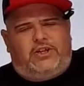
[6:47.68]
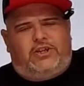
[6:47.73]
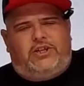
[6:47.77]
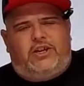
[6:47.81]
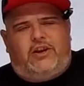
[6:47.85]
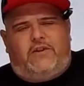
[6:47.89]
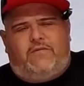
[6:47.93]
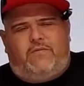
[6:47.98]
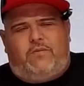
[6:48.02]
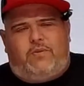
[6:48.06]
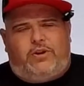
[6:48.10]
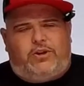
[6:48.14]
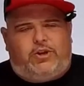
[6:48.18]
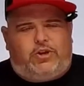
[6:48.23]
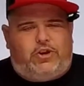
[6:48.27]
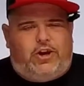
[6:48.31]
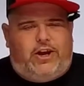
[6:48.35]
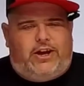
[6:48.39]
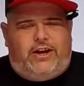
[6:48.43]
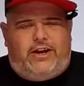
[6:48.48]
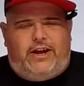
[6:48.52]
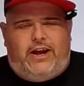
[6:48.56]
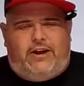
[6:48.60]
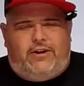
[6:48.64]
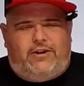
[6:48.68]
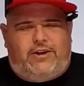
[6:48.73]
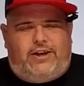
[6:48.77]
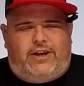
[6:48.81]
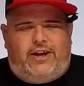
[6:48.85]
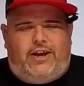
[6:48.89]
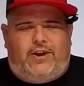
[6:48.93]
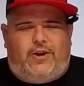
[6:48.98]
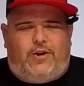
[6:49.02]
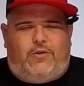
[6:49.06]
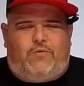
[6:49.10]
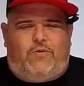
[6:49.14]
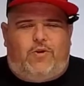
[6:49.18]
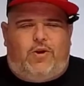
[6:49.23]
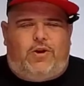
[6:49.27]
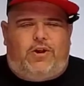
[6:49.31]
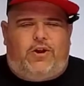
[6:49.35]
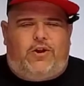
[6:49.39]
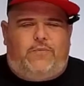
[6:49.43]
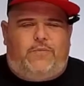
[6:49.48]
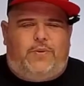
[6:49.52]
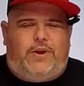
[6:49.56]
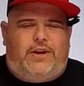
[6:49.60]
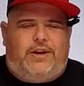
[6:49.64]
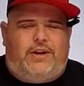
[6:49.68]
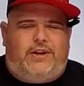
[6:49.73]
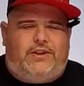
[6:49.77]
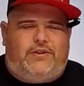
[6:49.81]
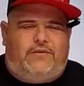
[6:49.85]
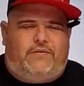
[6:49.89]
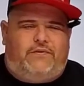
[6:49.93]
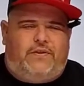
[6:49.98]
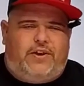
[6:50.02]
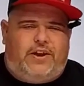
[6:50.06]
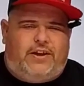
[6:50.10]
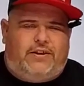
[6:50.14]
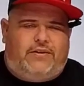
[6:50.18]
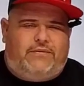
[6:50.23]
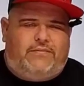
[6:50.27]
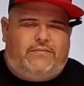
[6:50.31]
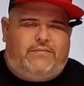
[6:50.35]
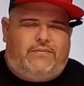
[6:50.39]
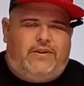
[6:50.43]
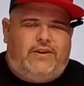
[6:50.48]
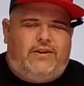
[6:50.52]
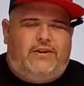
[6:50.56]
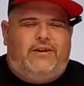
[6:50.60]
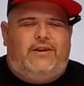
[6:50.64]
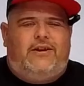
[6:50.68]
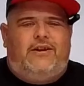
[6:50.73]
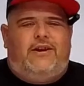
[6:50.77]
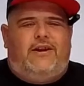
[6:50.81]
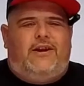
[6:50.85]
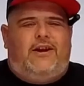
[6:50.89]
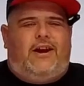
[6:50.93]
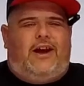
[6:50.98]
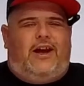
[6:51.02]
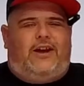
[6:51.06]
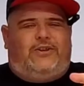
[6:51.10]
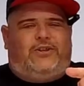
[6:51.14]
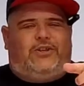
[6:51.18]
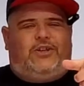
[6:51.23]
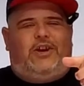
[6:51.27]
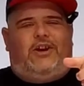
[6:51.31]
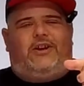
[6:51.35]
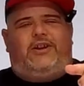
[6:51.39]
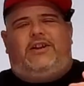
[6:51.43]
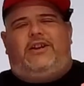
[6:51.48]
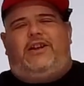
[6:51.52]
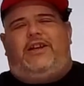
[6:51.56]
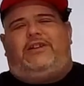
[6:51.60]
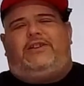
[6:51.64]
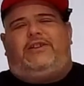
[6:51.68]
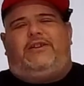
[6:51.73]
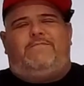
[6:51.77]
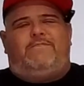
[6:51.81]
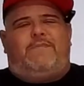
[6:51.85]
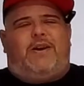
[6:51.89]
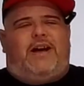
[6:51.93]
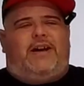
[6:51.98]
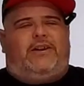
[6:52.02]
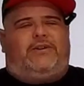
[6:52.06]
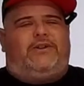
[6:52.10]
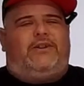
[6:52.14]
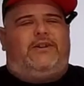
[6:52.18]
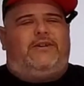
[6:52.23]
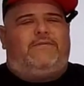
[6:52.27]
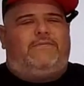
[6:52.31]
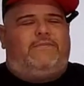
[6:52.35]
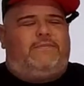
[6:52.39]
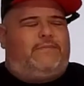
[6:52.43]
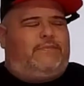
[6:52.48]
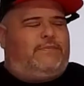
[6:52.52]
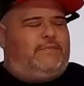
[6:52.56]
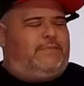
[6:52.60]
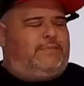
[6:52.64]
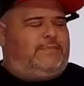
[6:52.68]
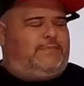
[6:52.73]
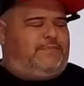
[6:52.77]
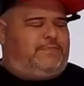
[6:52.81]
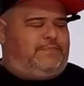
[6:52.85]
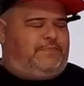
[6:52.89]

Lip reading: Get yourself one, try it out. You can't go wrong. Everybody needs a fan. I'll see you on the next unboxing.